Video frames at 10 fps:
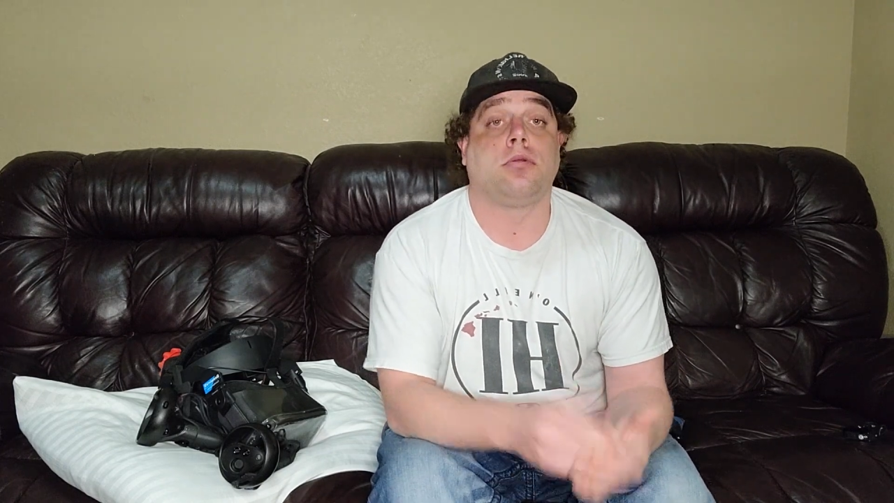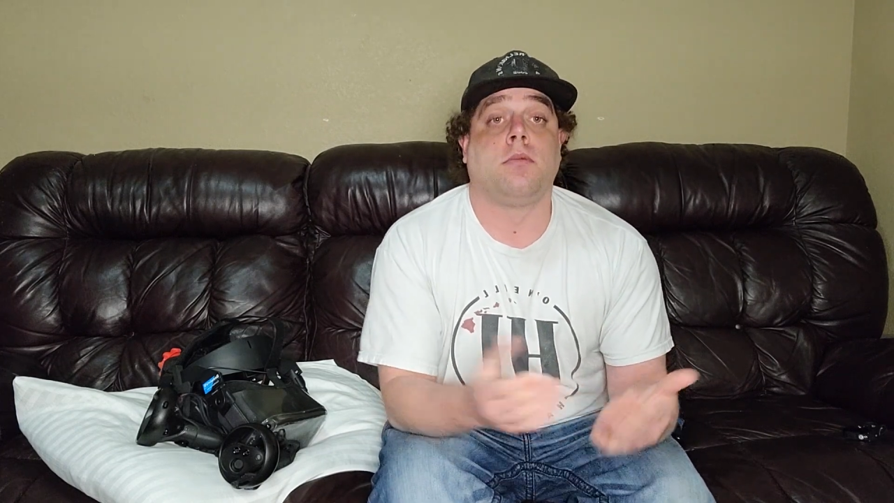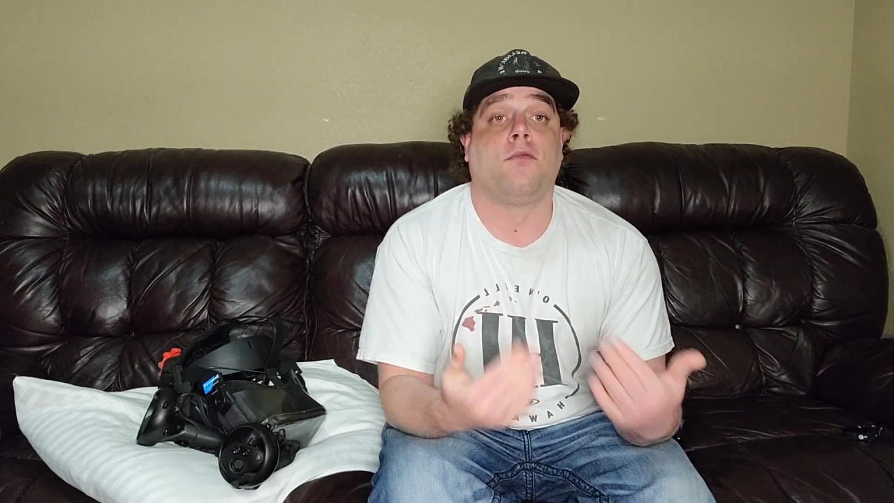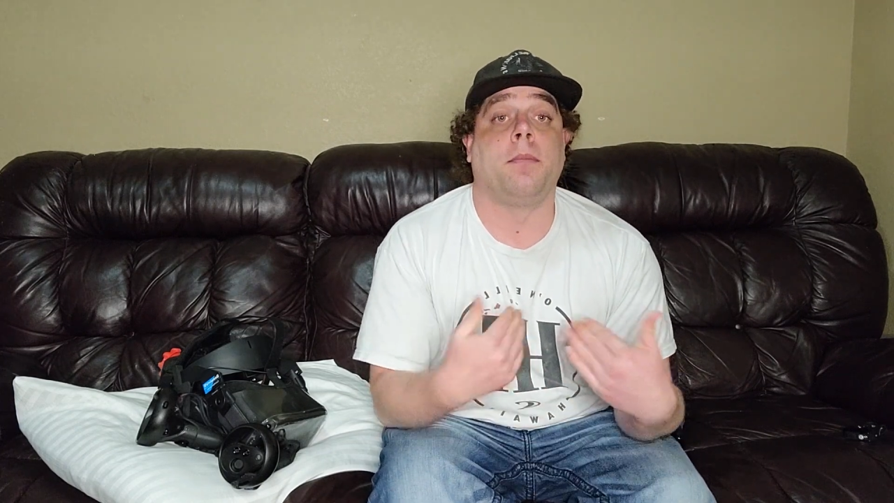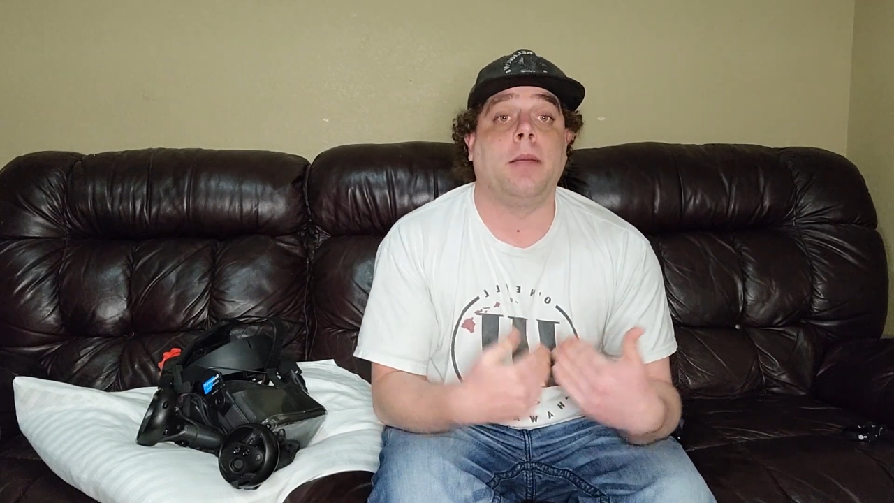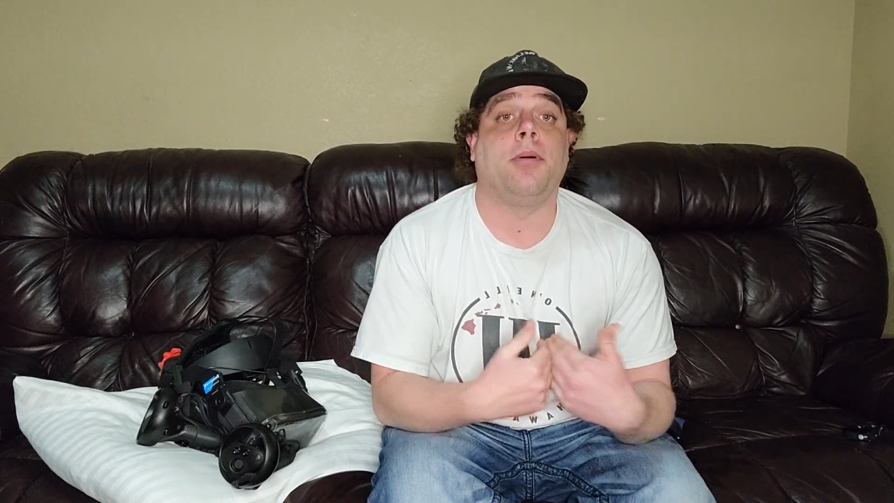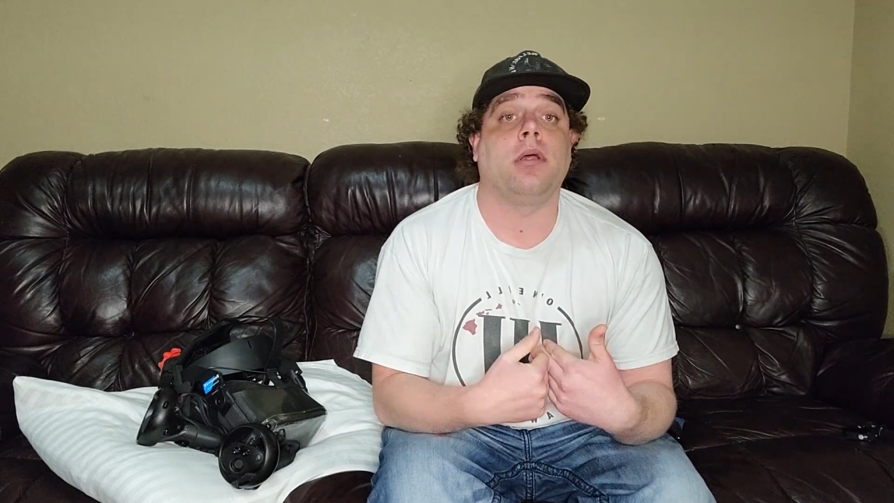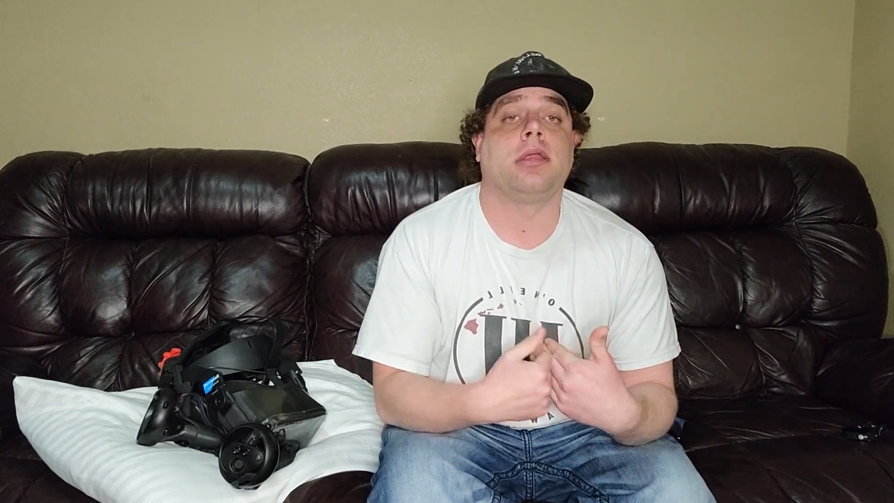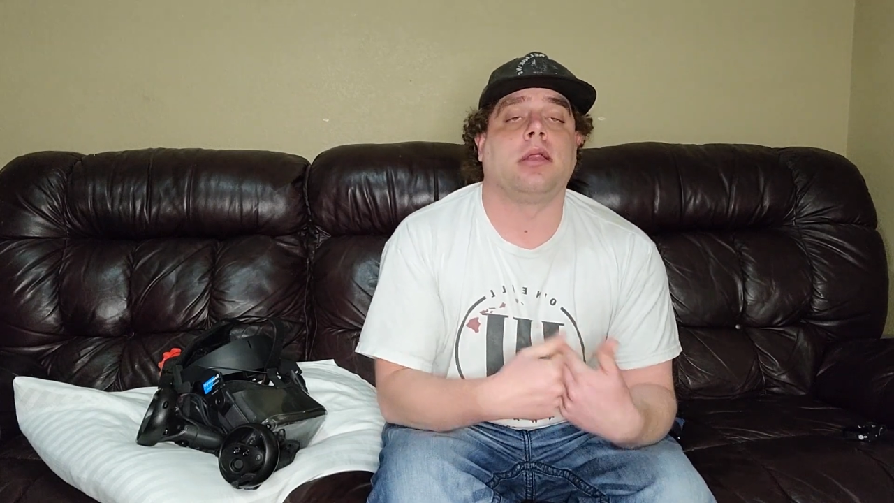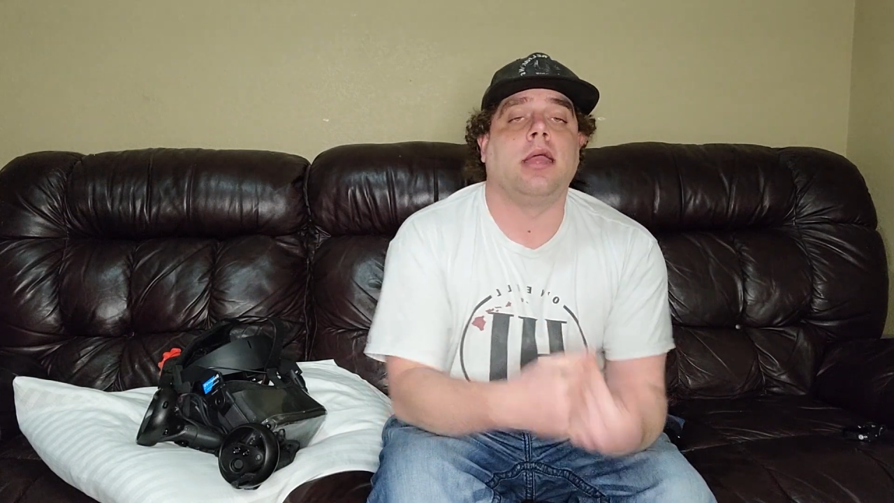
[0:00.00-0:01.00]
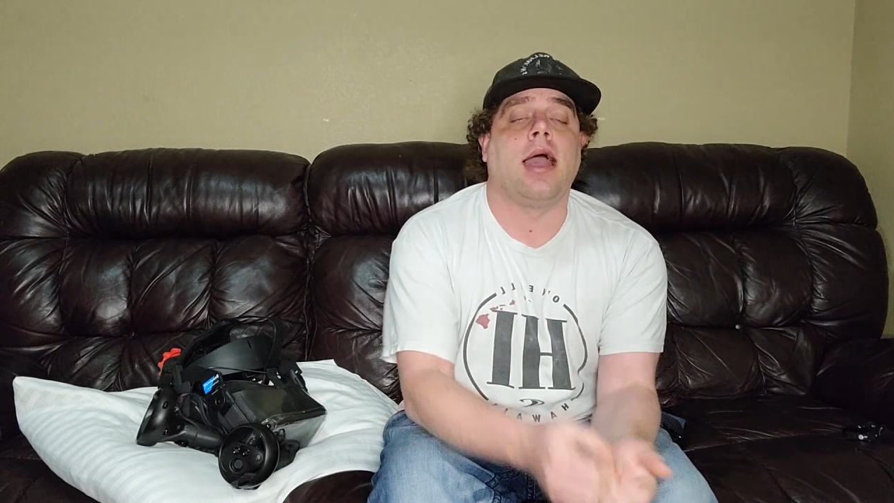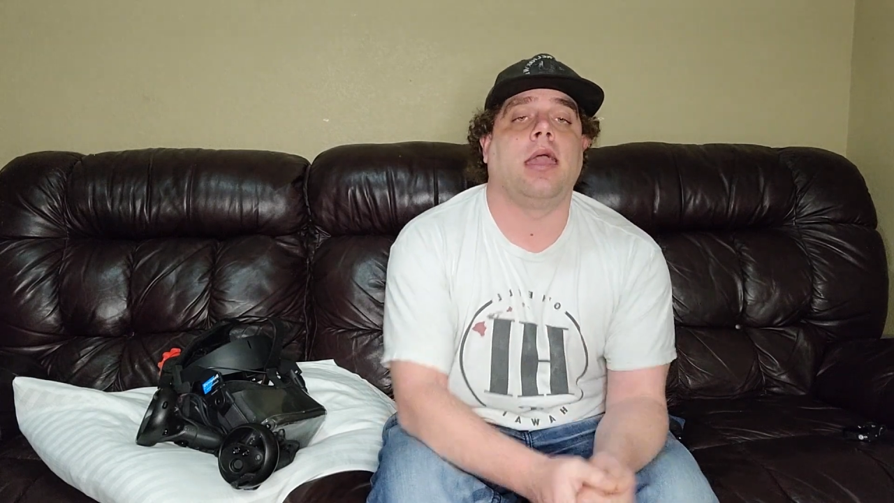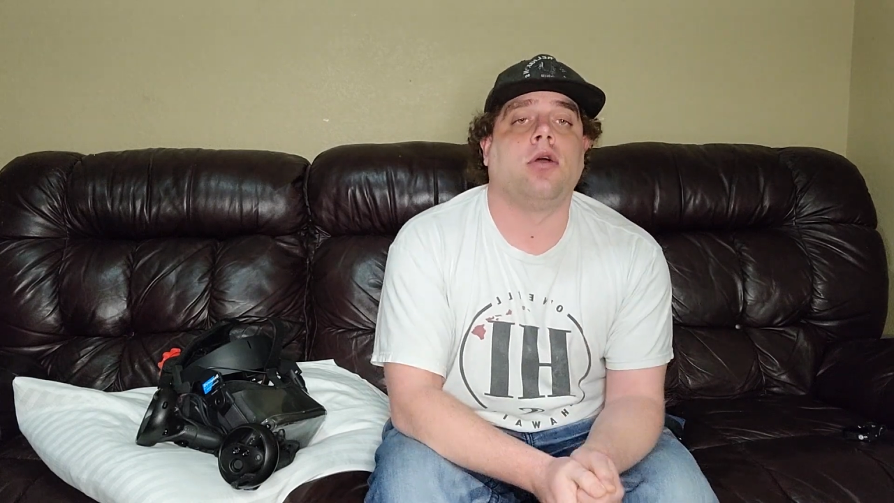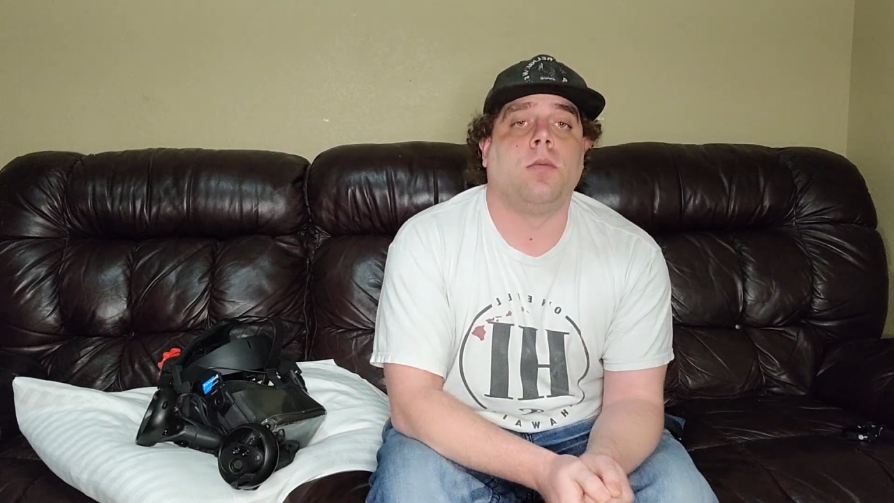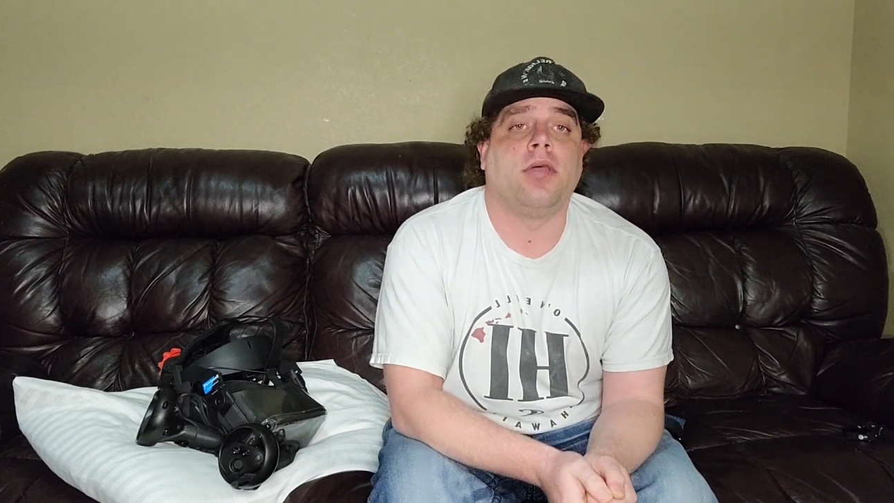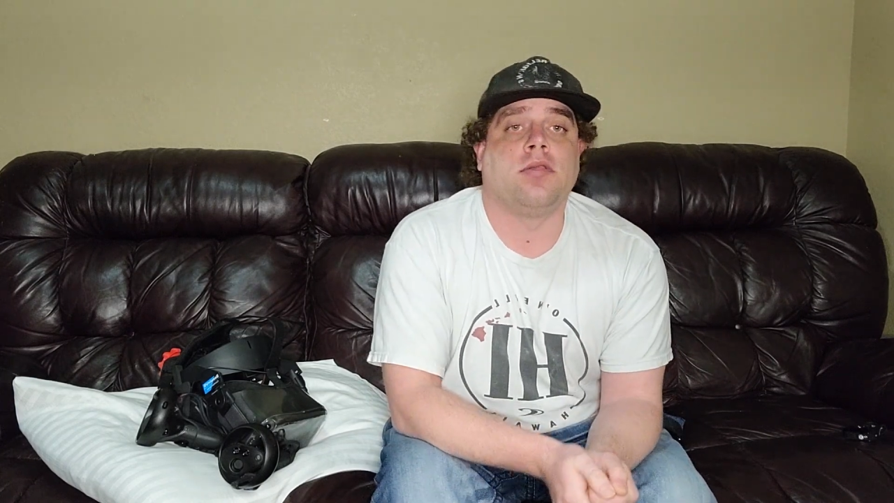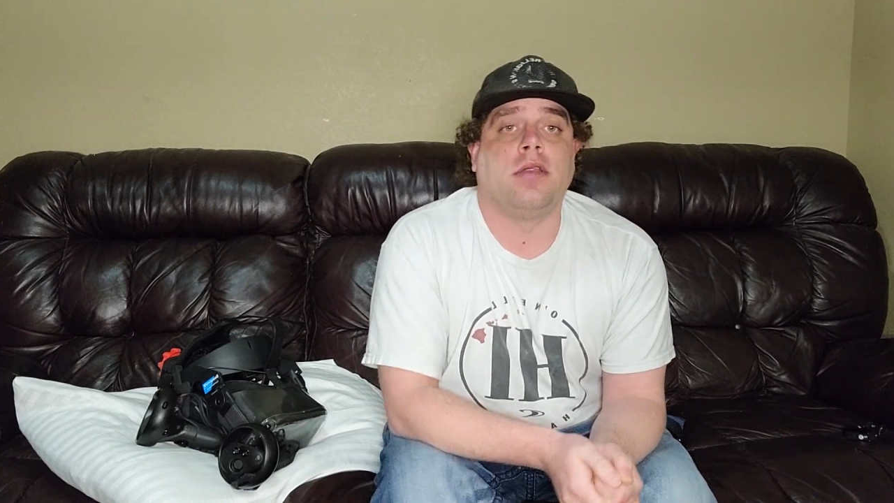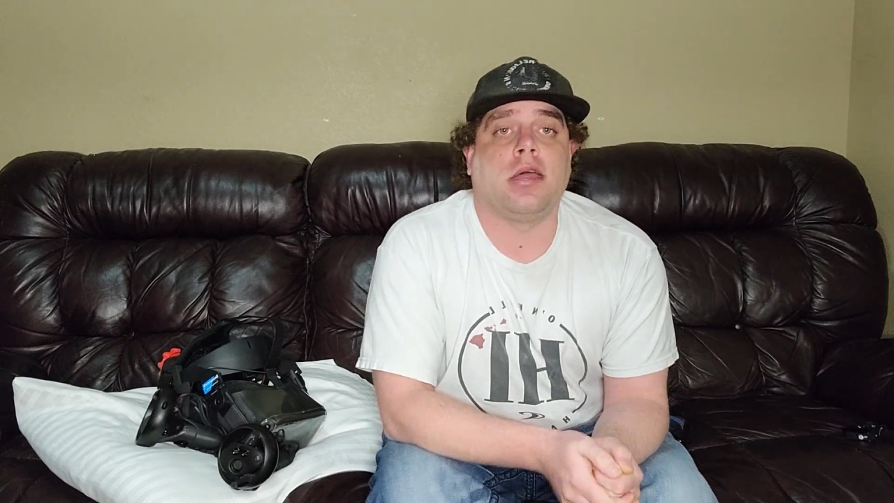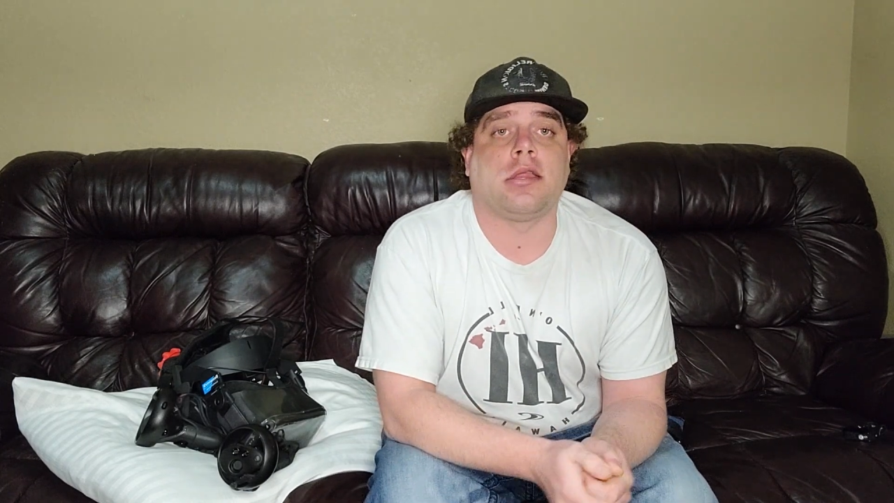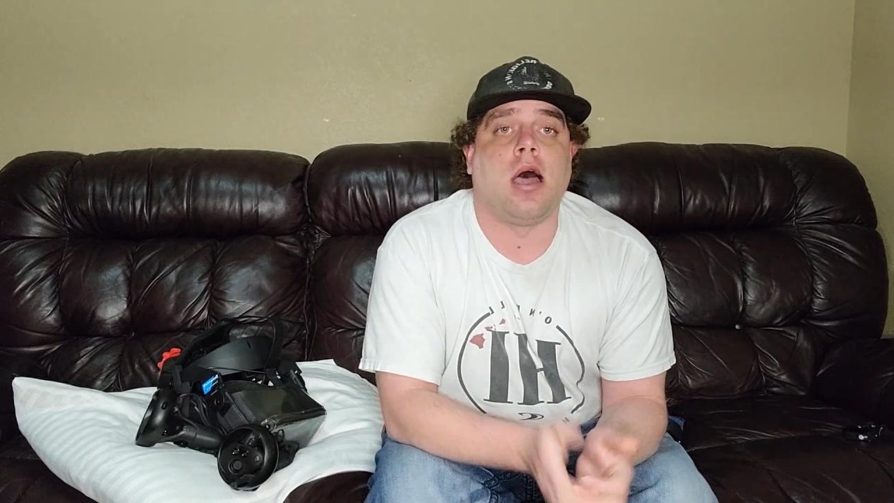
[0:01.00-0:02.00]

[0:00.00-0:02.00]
For me personally, I had hoped that the next